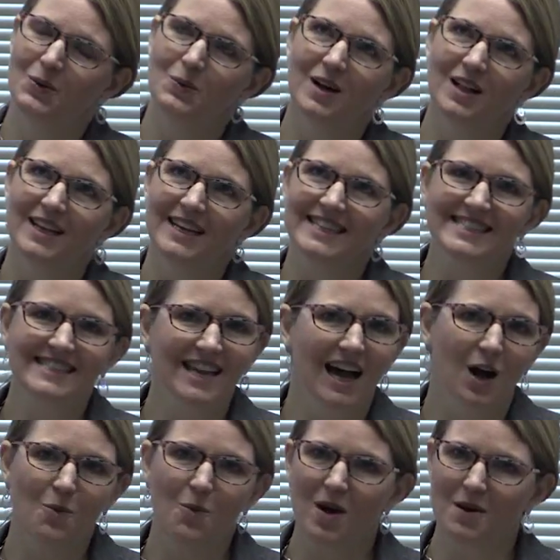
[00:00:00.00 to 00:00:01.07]
Well, it's
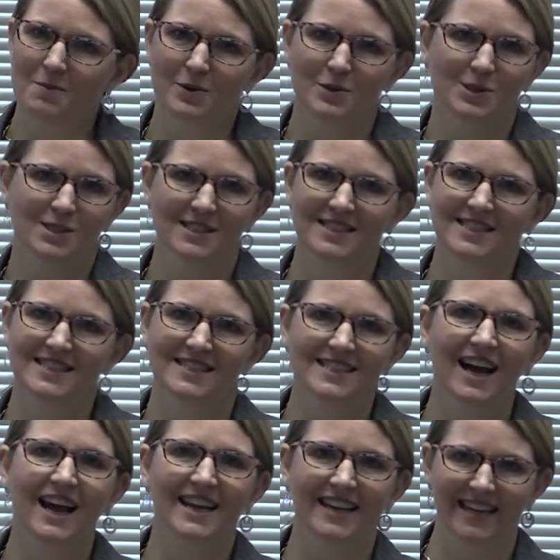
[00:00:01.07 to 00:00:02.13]
not one person
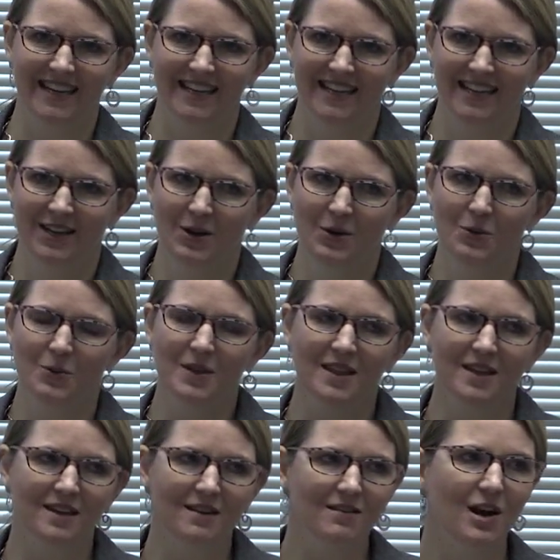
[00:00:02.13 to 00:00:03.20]
deciding.
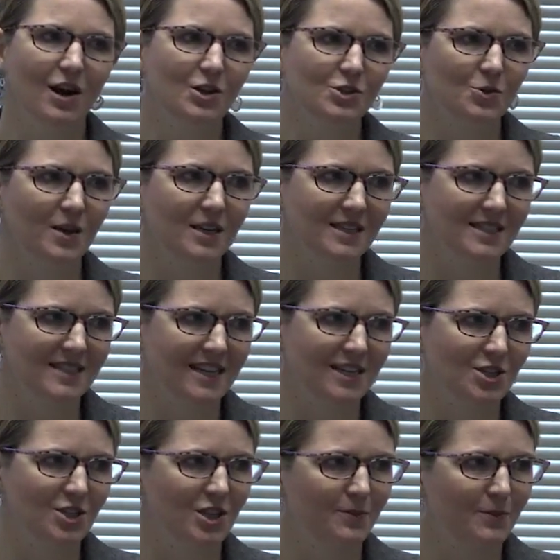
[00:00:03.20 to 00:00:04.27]
Within a large
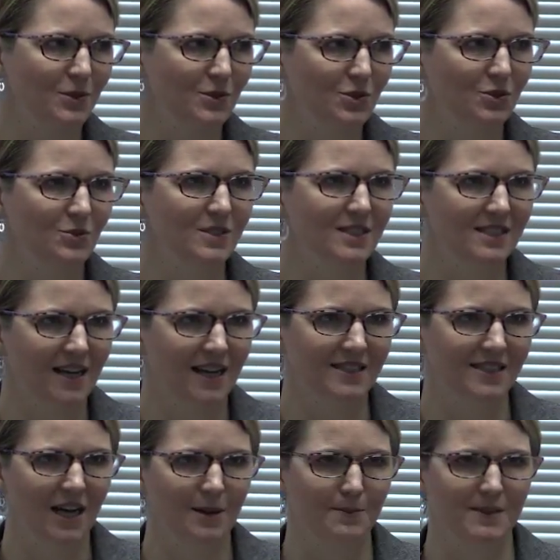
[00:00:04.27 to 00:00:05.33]
organization, the person who
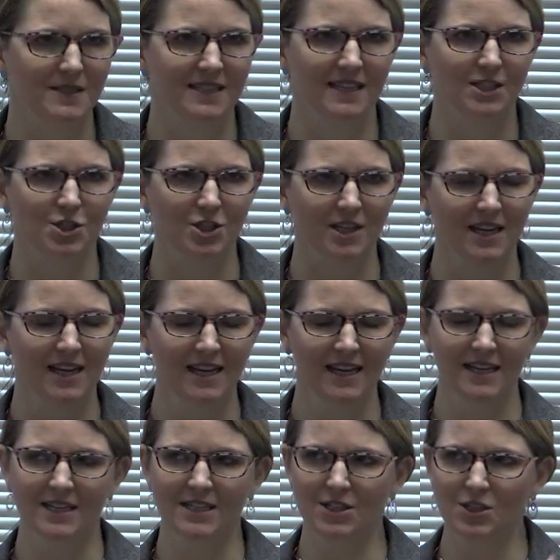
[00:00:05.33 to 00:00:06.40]
decides compensation
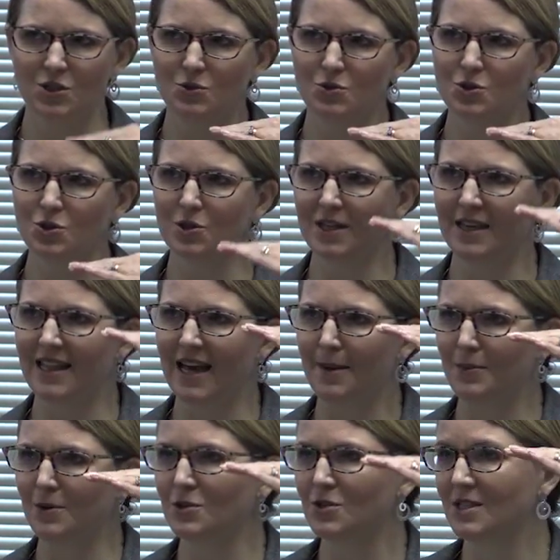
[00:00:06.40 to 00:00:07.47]
is usually
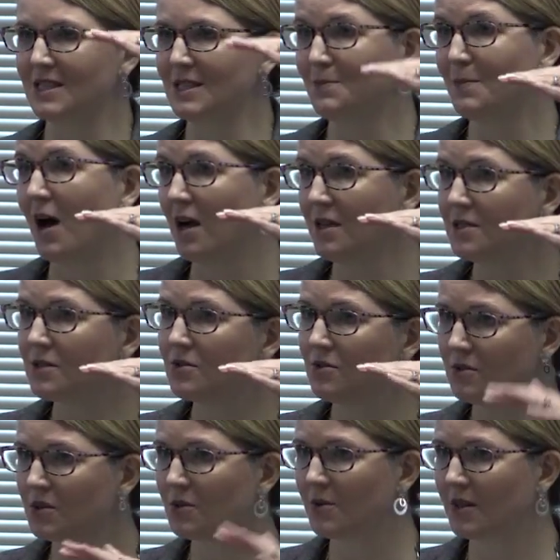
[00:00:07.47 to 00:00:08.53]
that person's boss.
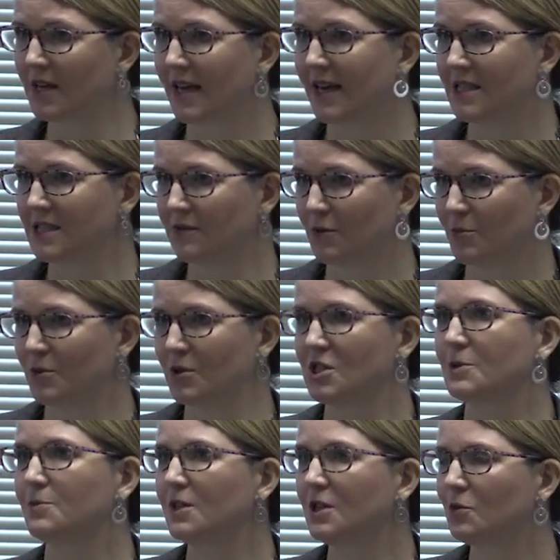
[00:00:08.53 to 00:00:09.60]
So in the case of a
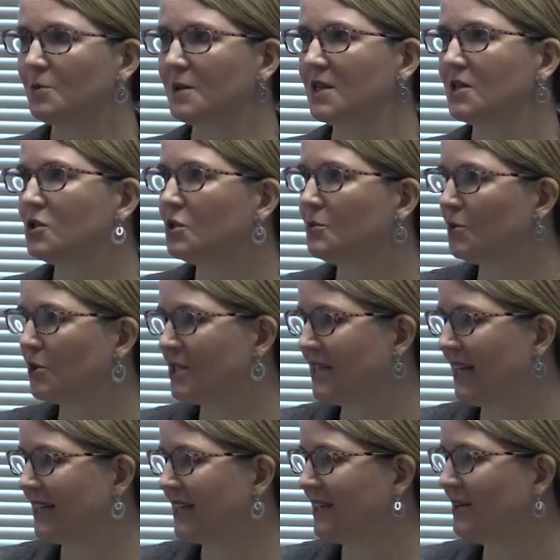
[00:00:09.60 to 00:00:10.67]
principal, it would be the
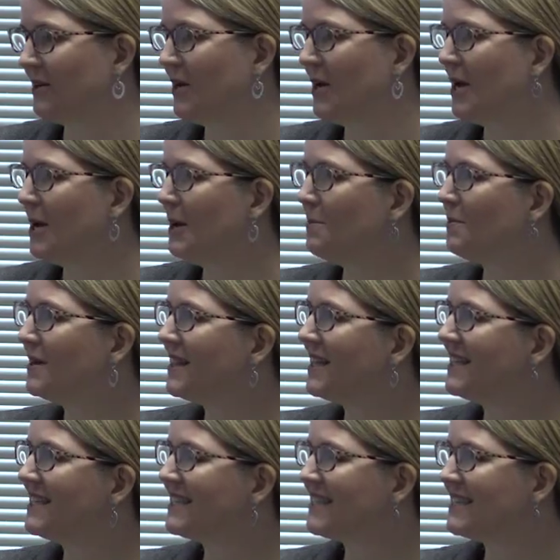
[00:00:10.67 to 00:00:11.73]
superintendent. But
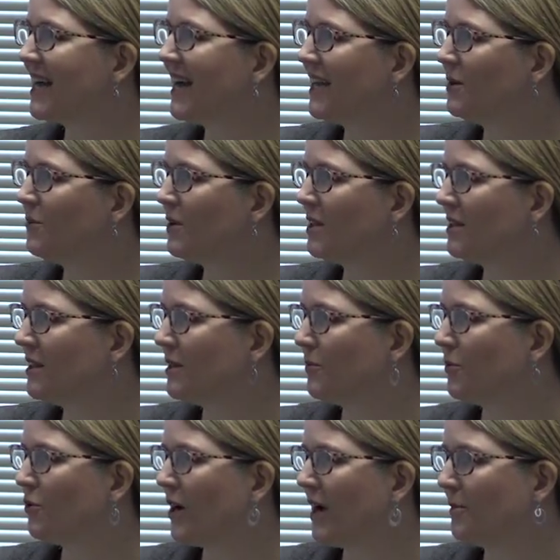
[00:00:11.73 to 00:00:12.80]
they decided within the
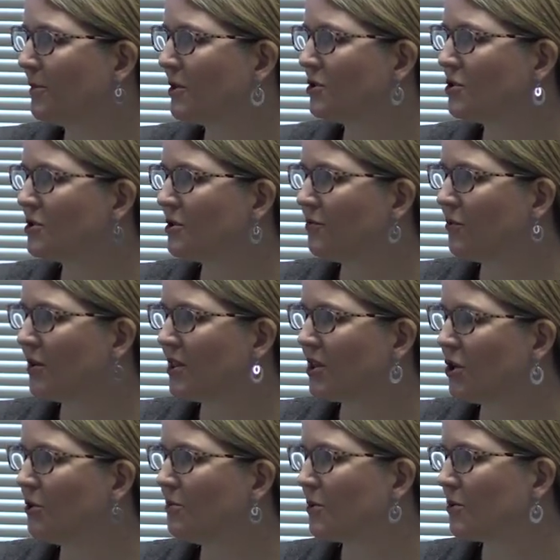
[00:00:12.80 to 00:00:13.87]
parameters of what
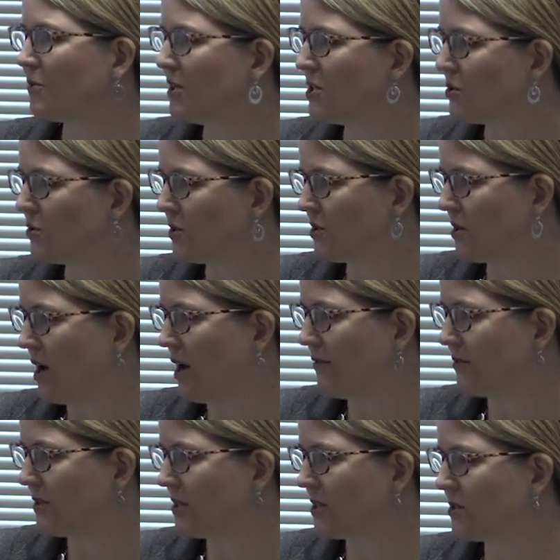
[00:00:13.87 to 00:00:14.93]
the human resource
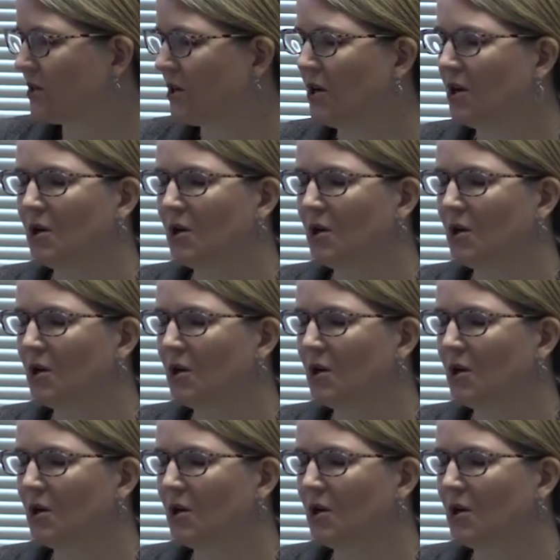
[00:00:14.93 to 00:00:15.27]
office